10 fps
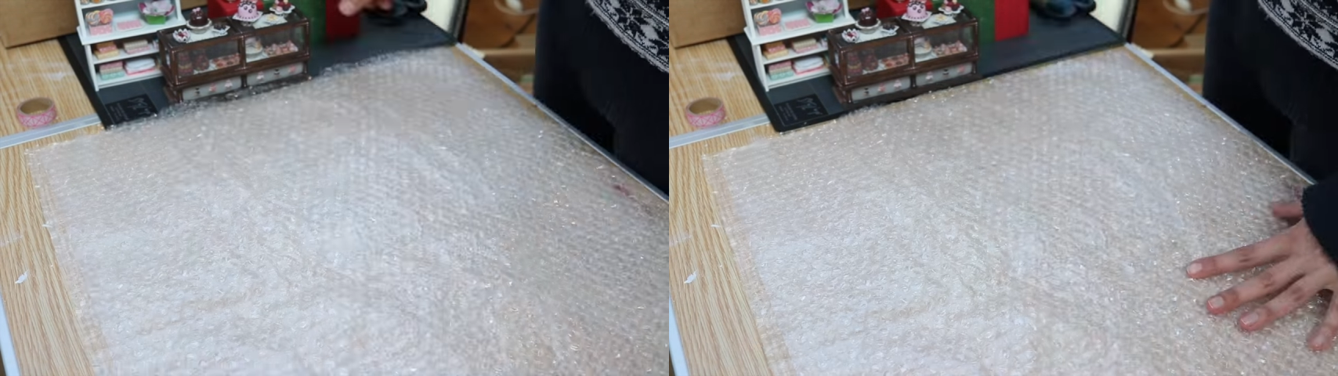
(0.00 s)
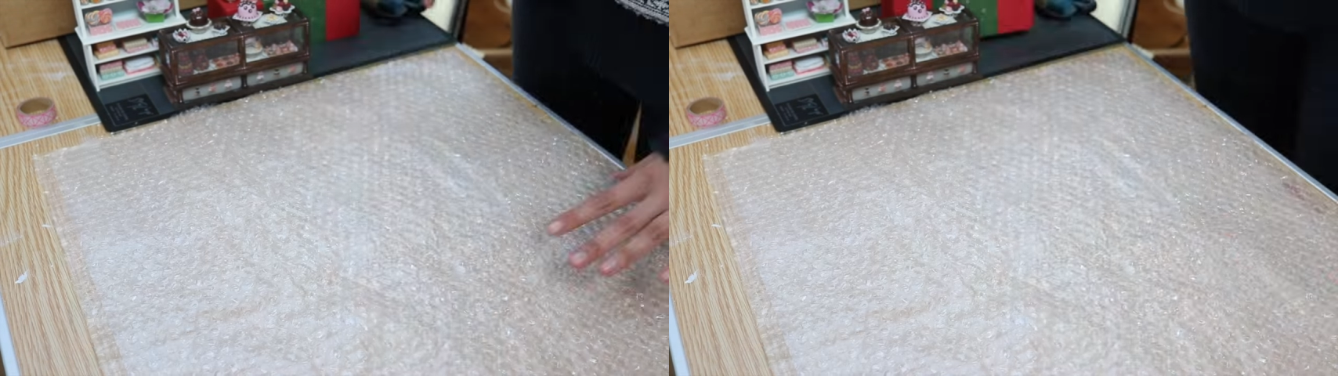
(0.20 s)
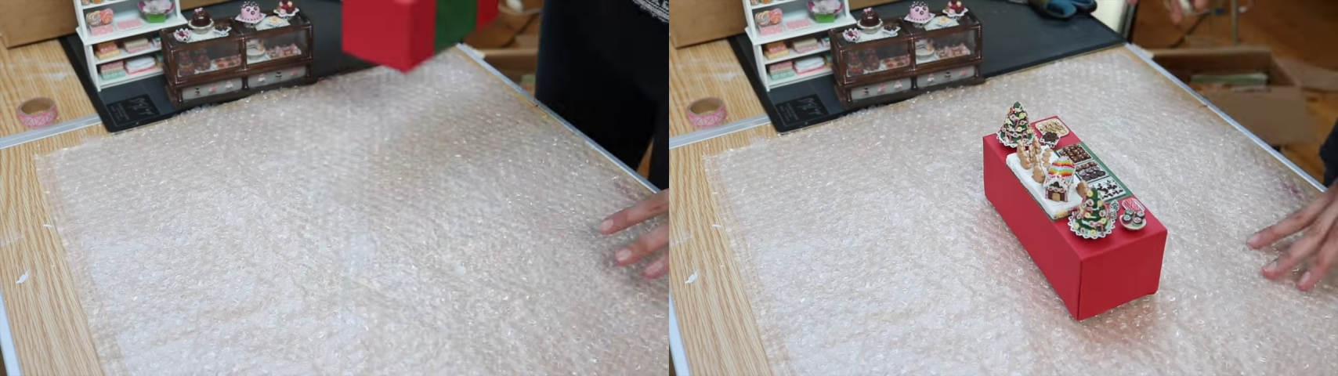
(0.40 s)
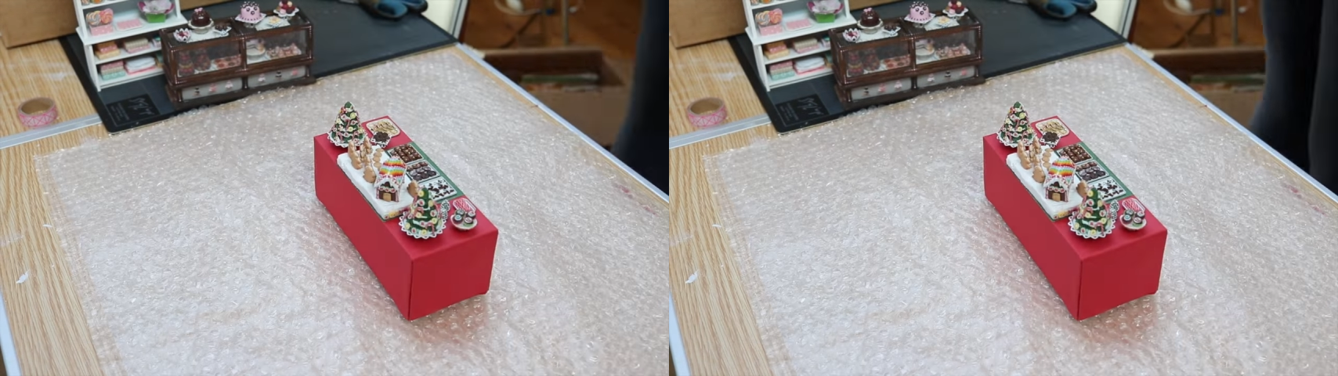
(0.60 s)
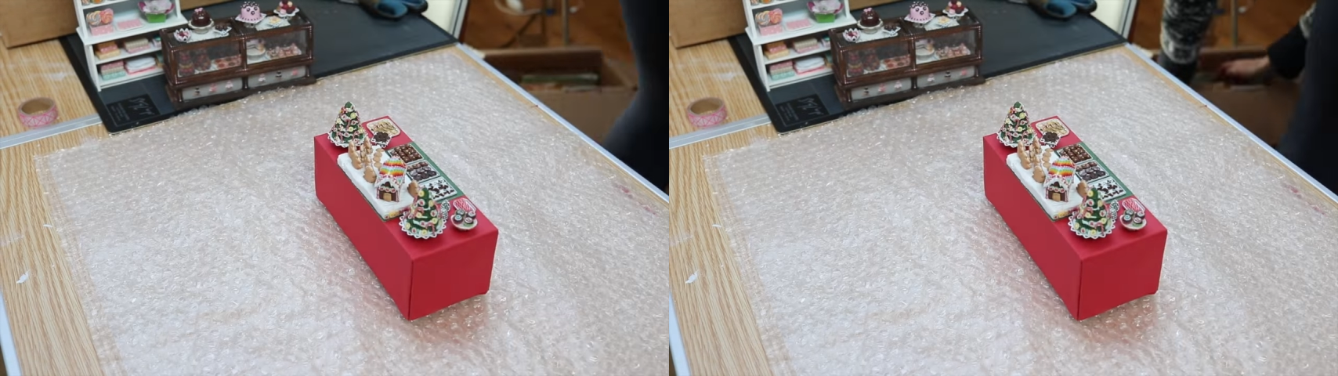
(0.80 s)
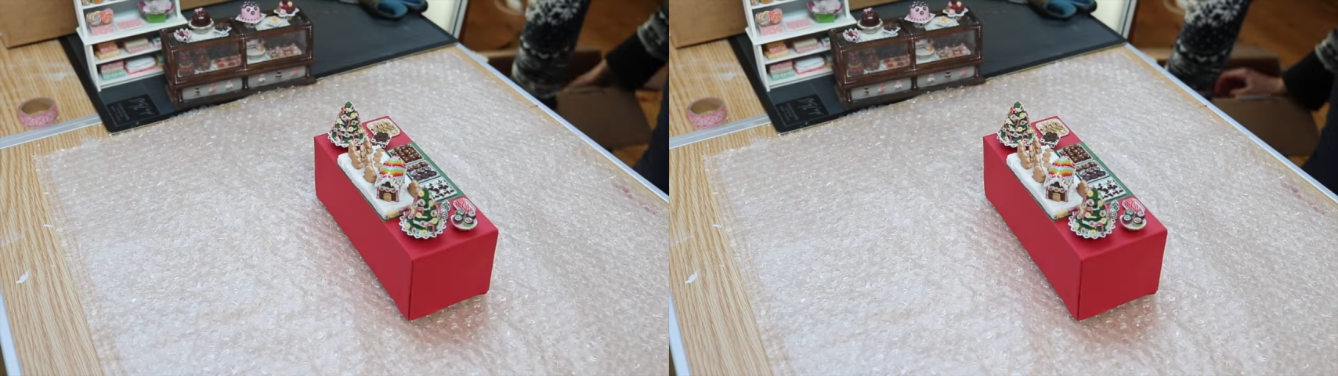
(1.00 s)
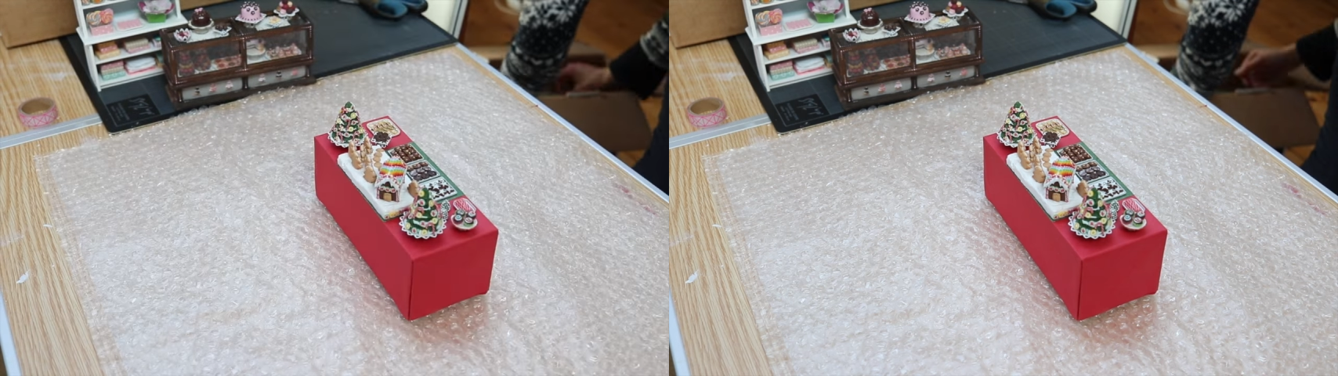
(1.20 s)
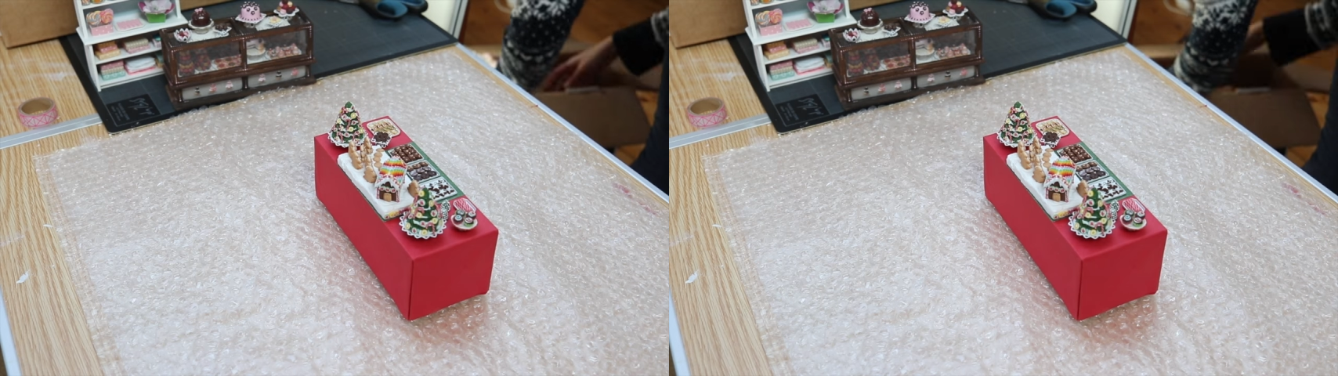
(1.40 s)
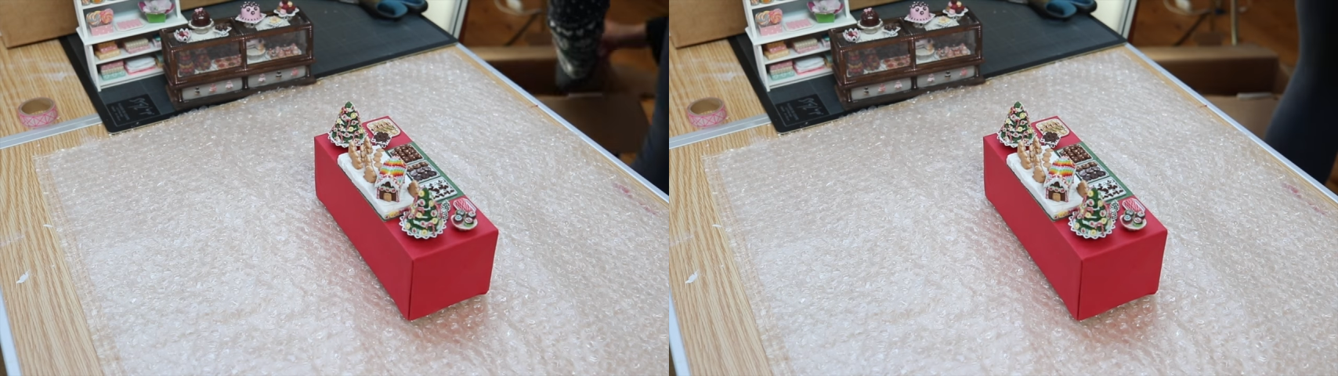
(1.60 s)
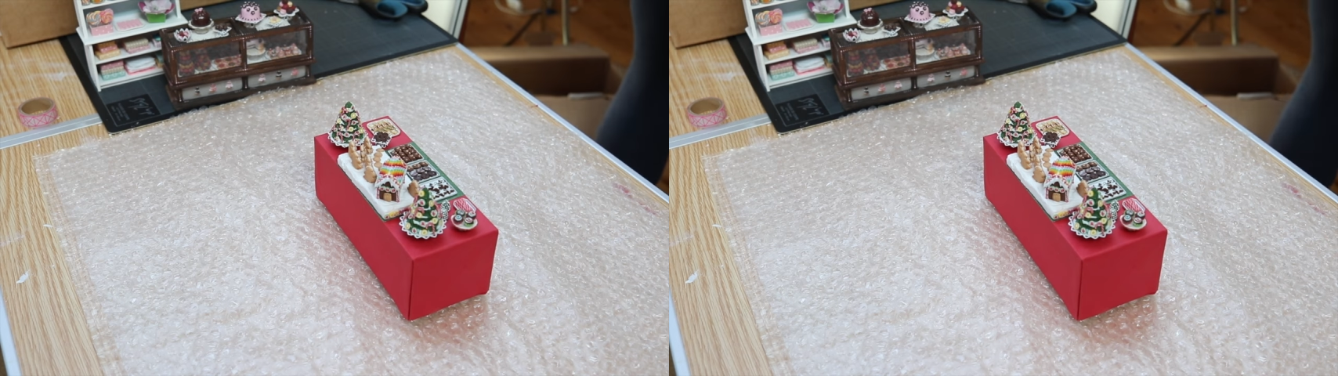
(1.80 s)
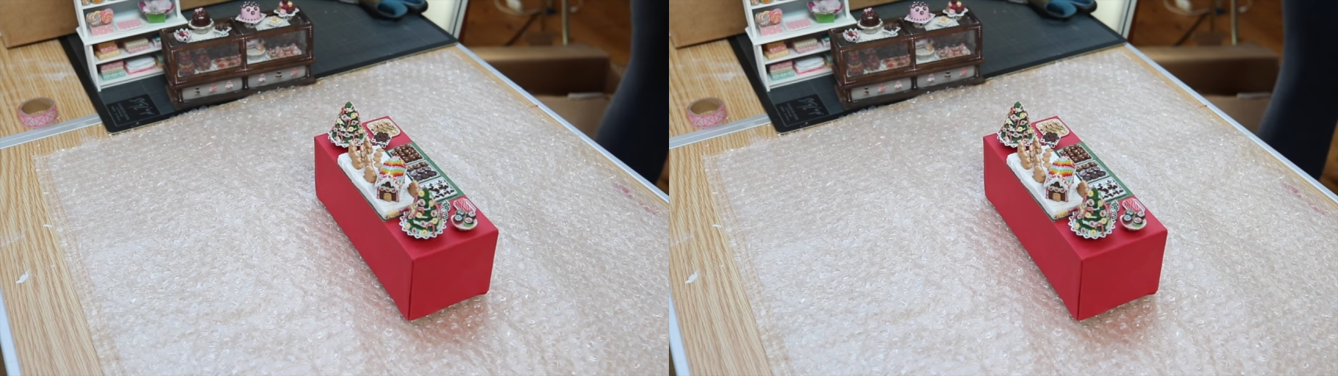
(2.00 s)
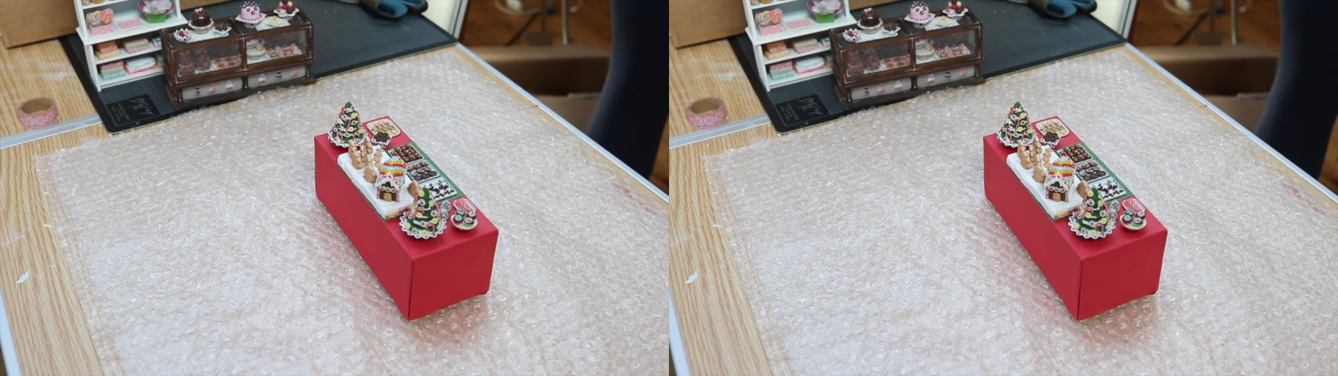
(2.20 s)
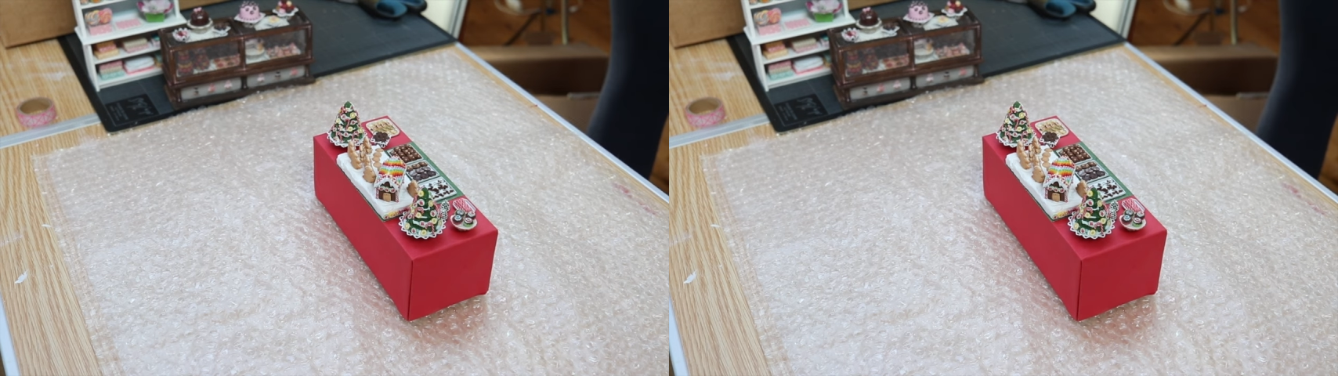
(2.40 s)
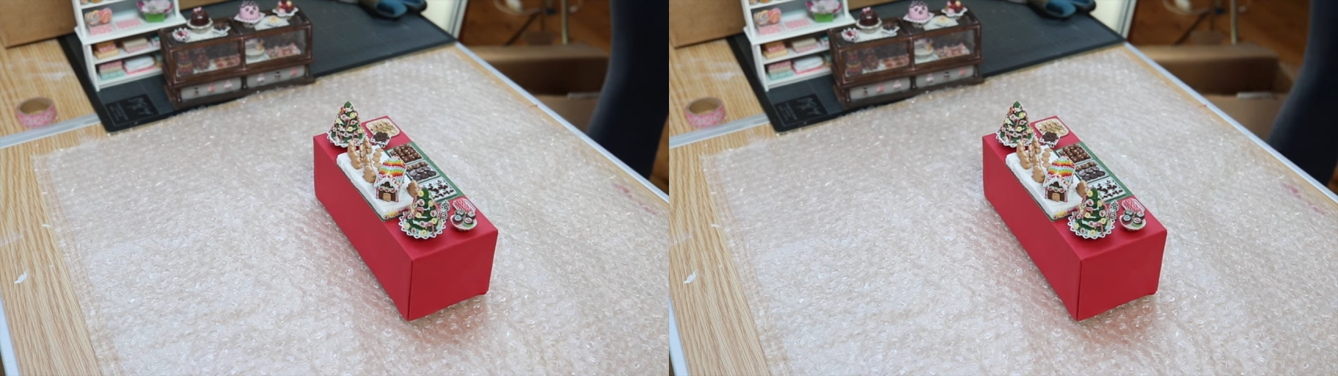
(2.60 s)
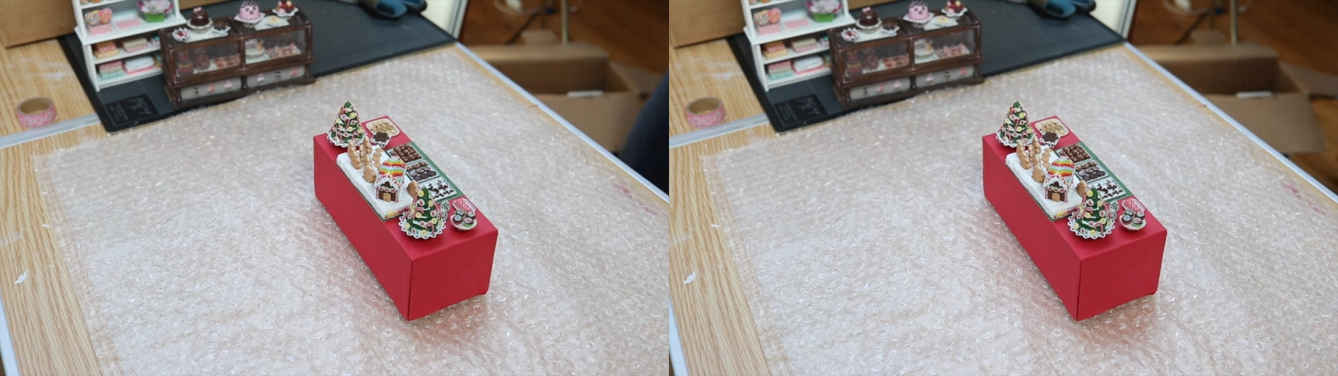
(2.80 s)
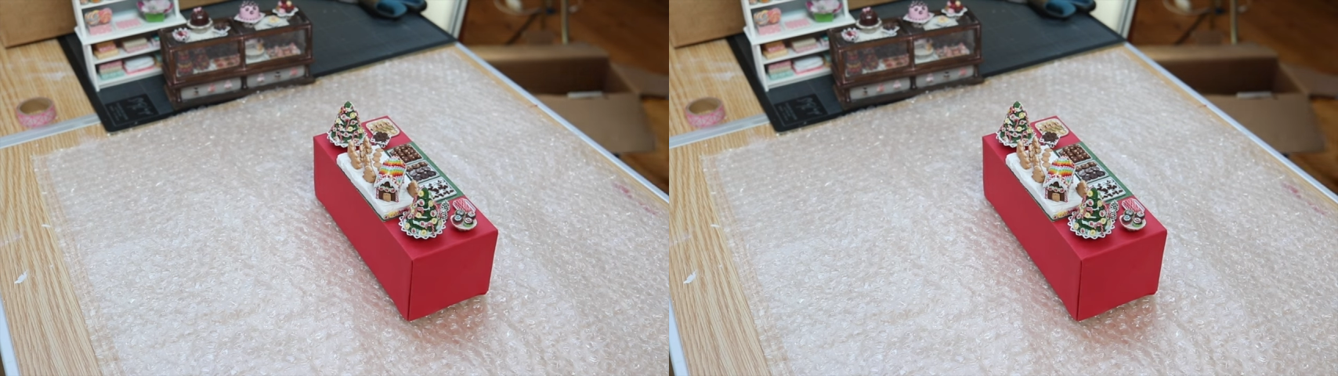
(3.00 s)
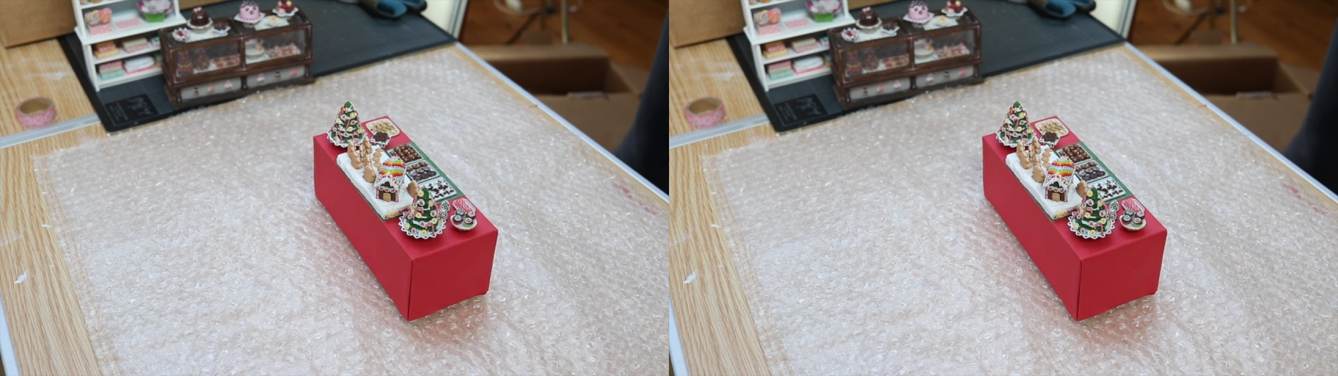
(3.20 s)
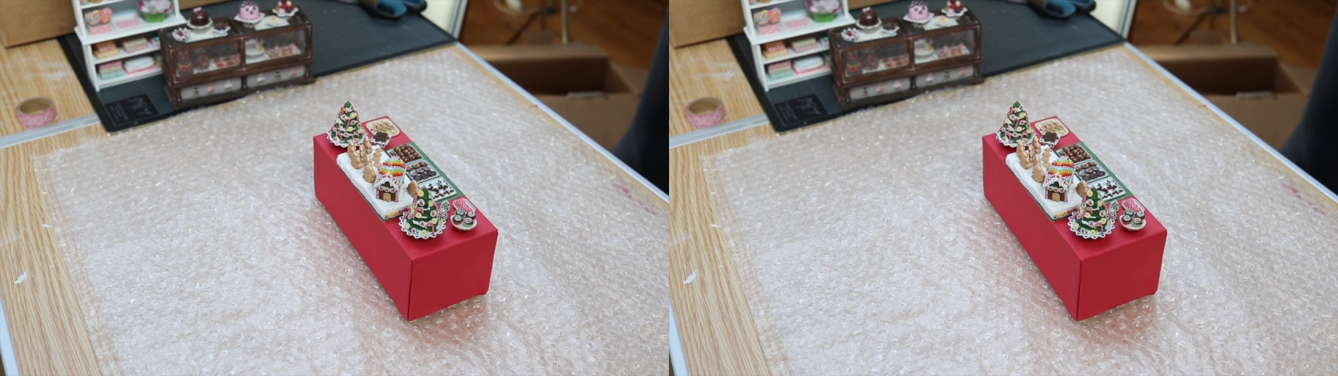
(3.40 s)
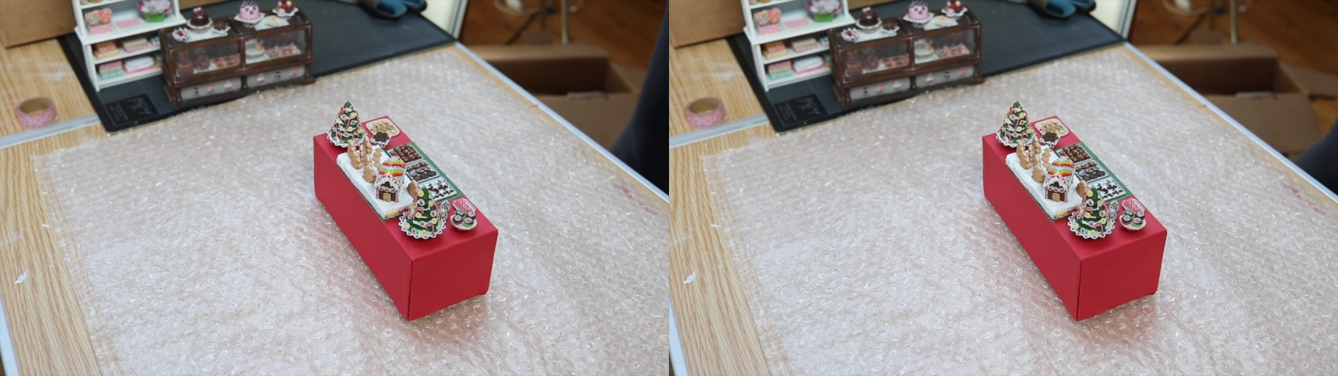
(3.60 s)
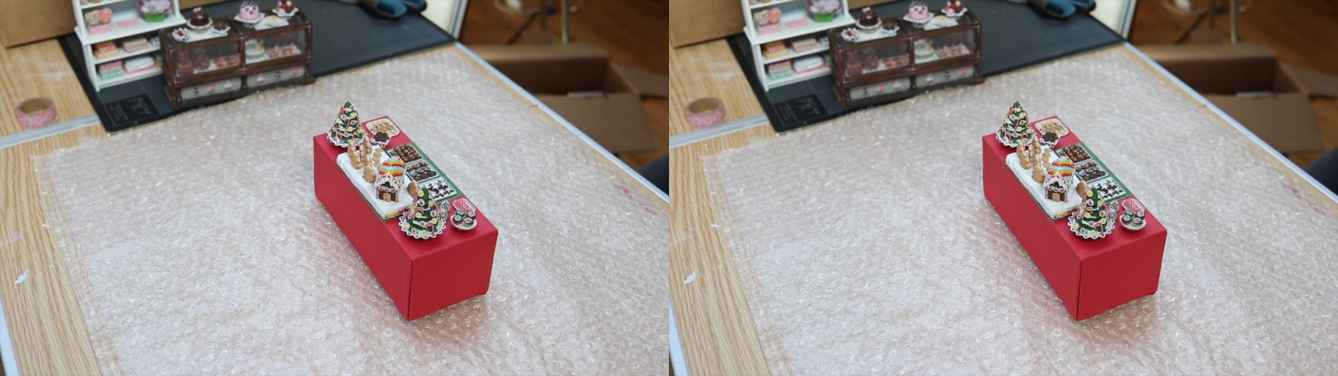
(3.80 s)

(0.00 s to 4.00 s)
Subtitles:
[unreadable: no face in view]